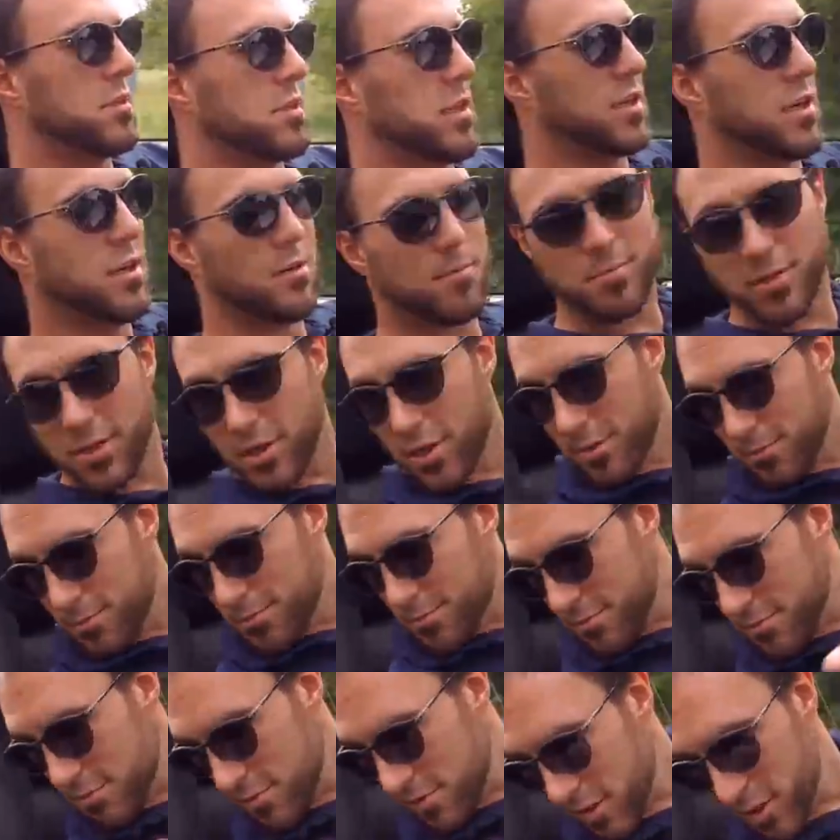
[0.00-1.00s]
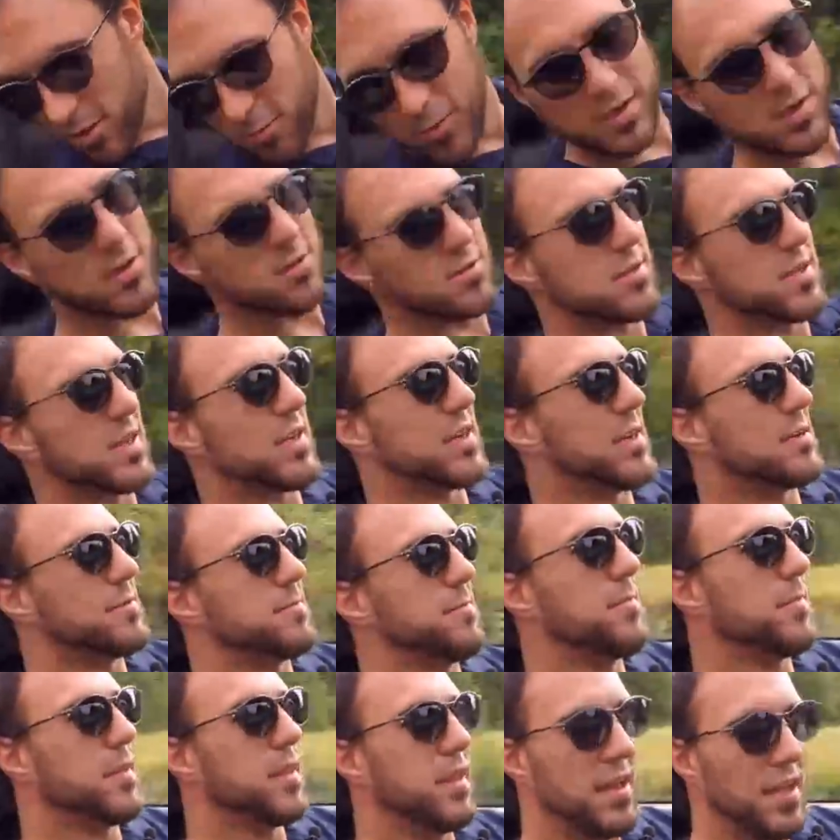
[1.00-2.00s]
Oh, no, no window sticker.
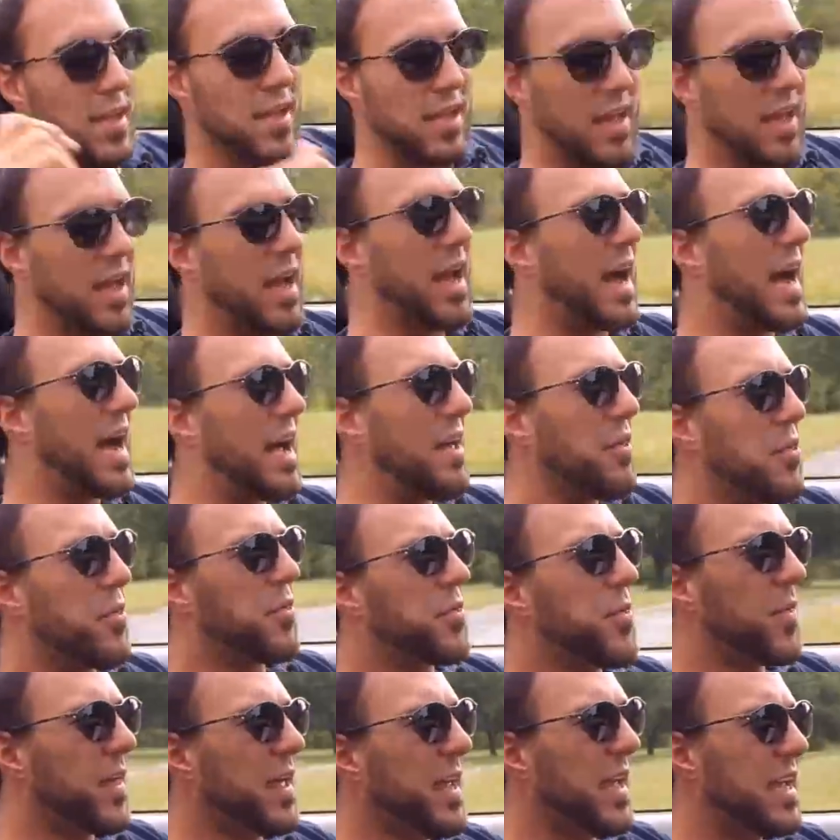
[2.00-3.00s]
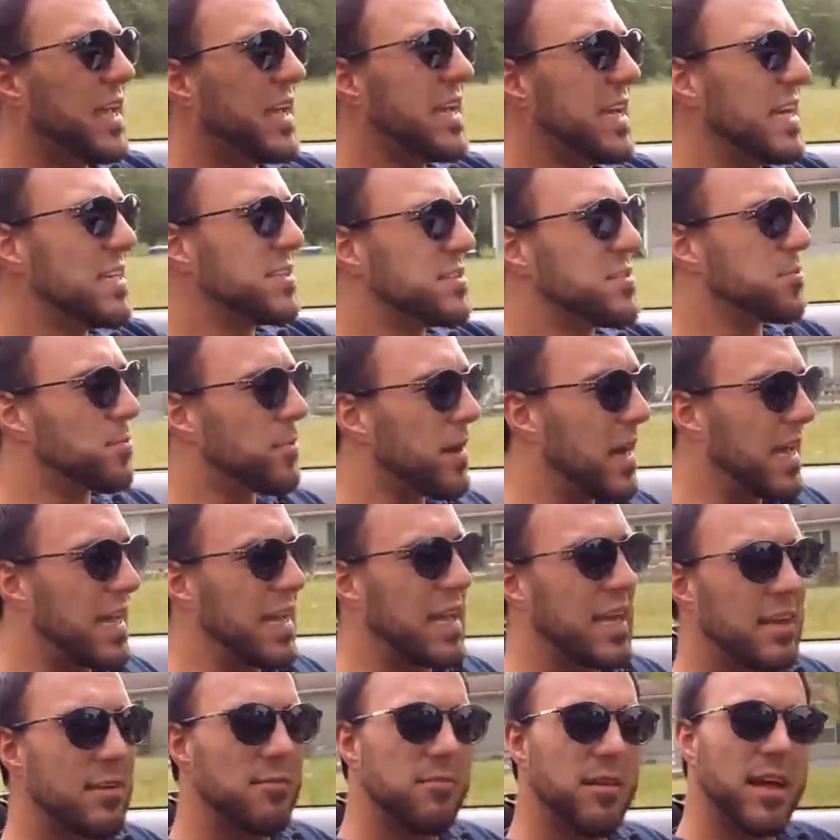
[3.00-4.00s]
I think it's
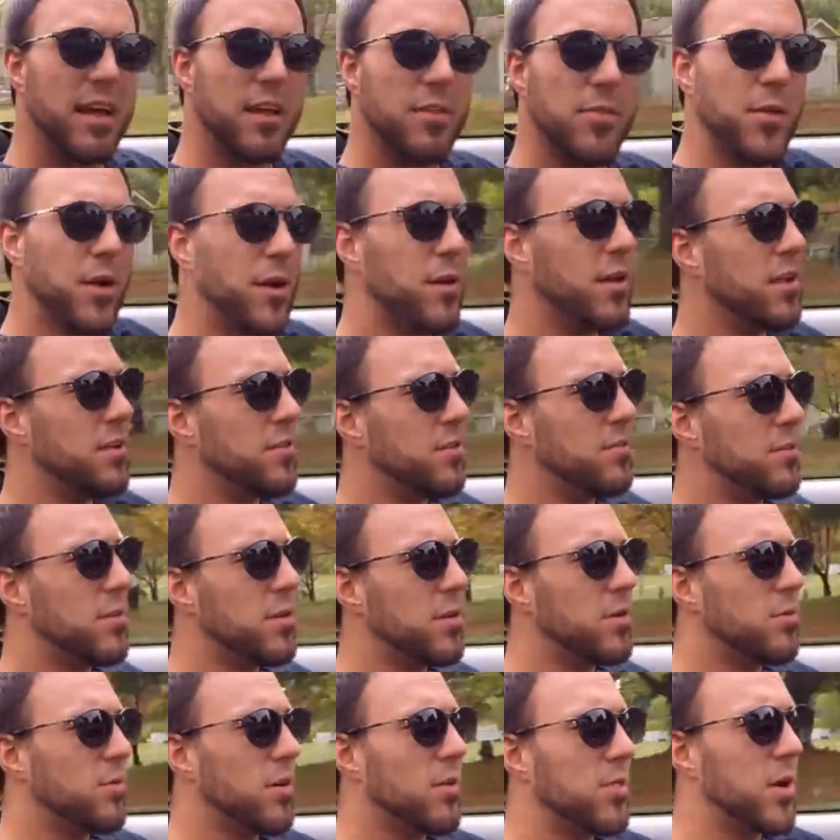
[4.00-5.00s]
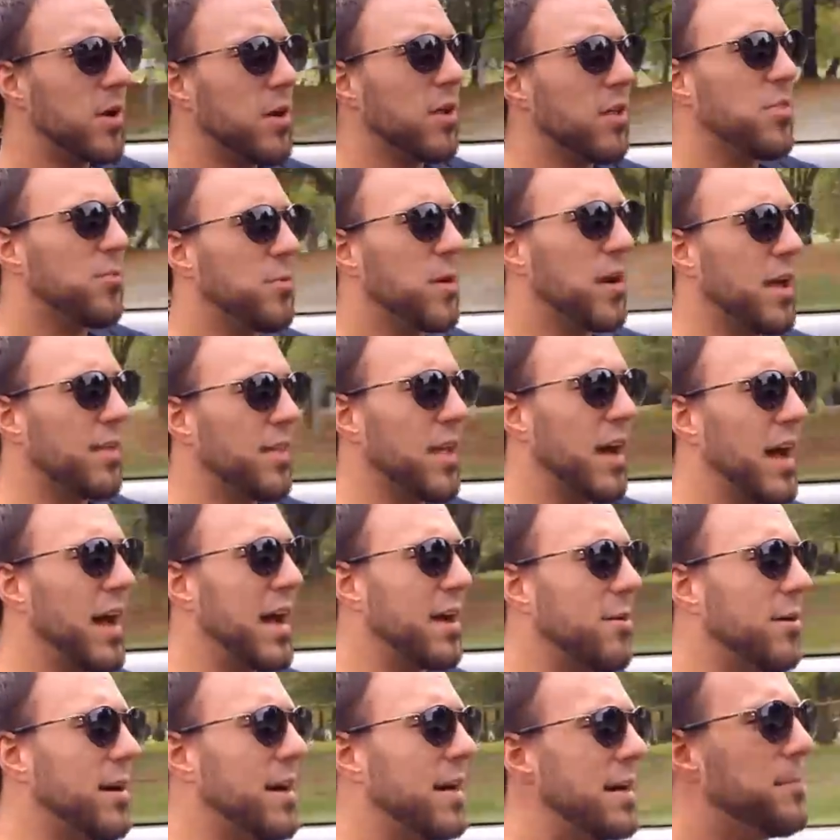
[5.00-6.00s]
rated like 32 or 33 on the
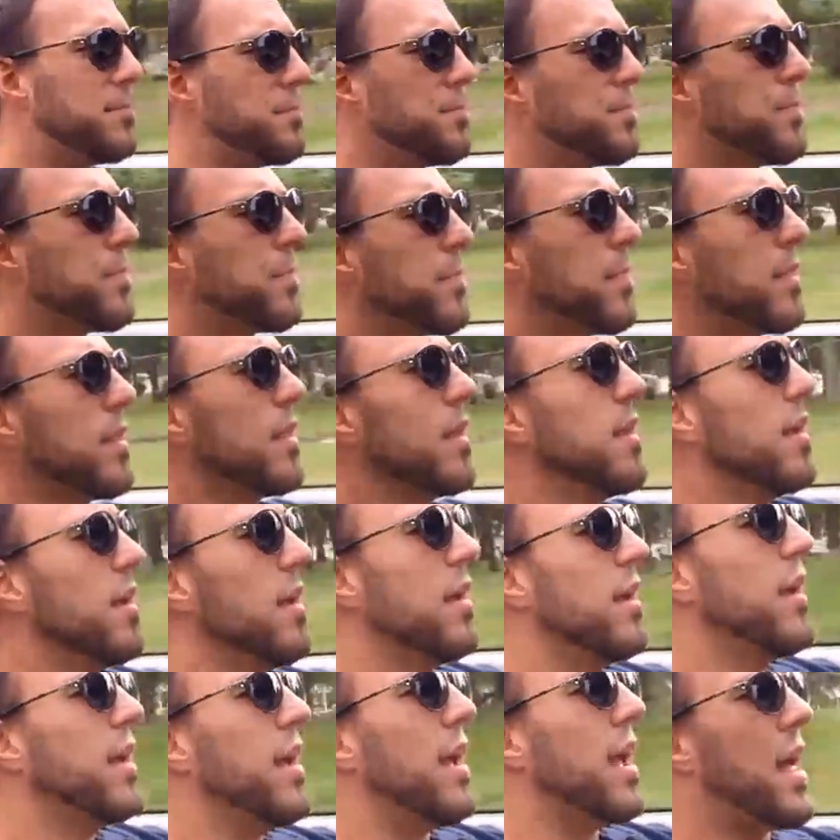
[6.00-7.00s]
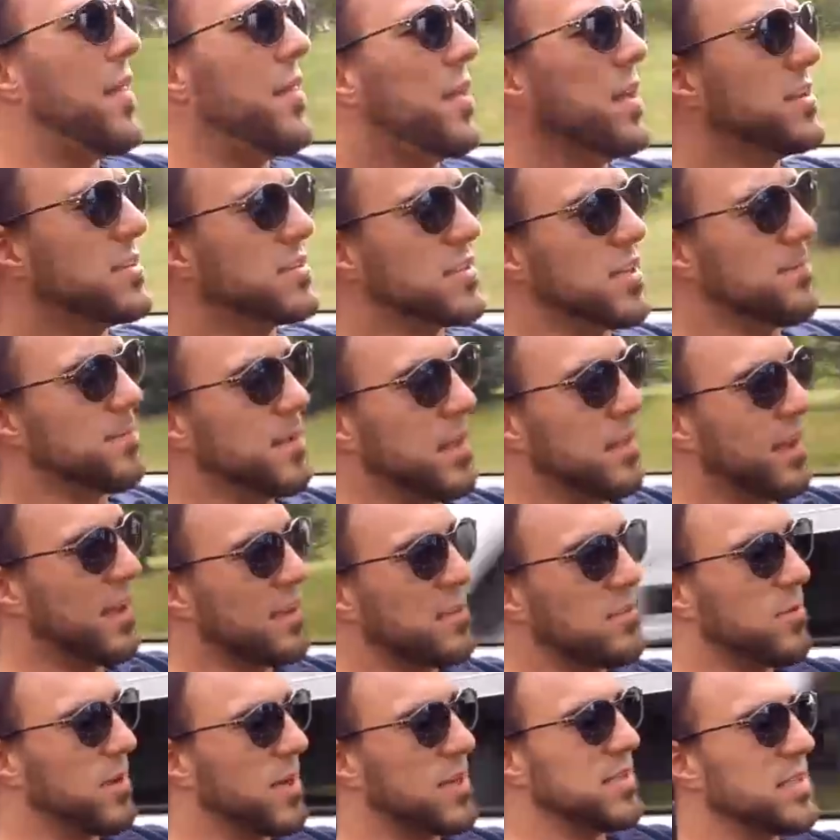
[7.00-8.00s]
highway, and then something
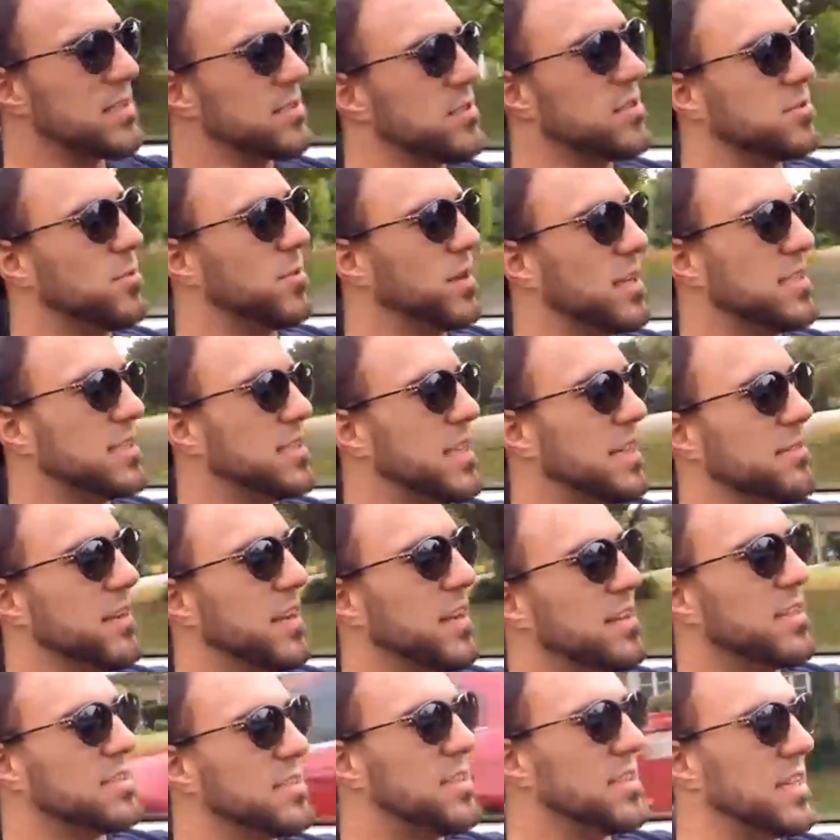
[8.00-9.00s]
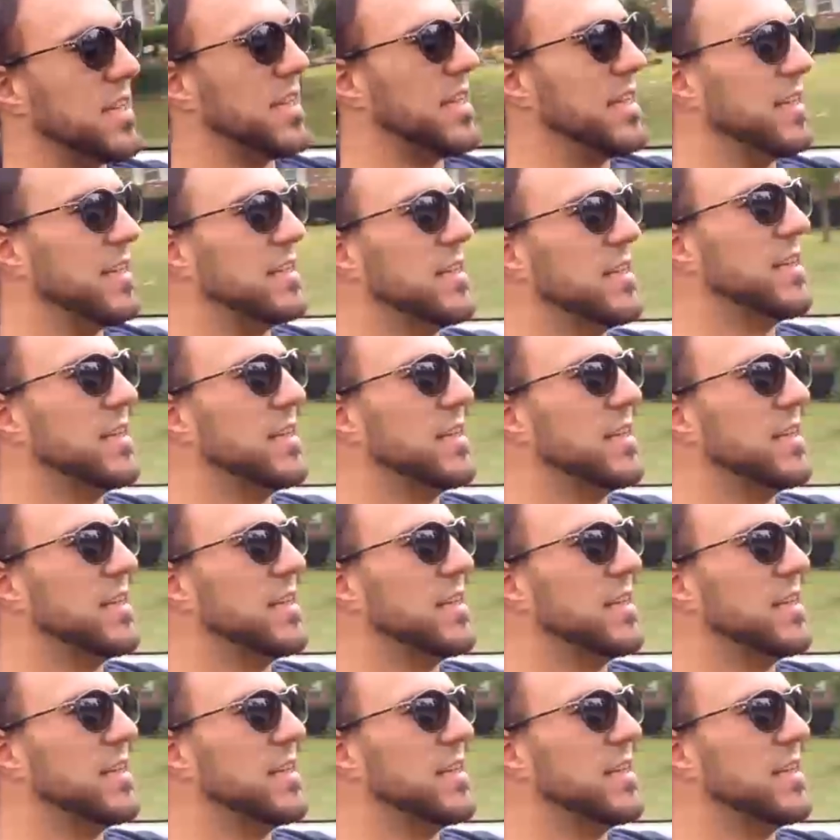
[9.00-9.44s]
like 26 to 27 in the city.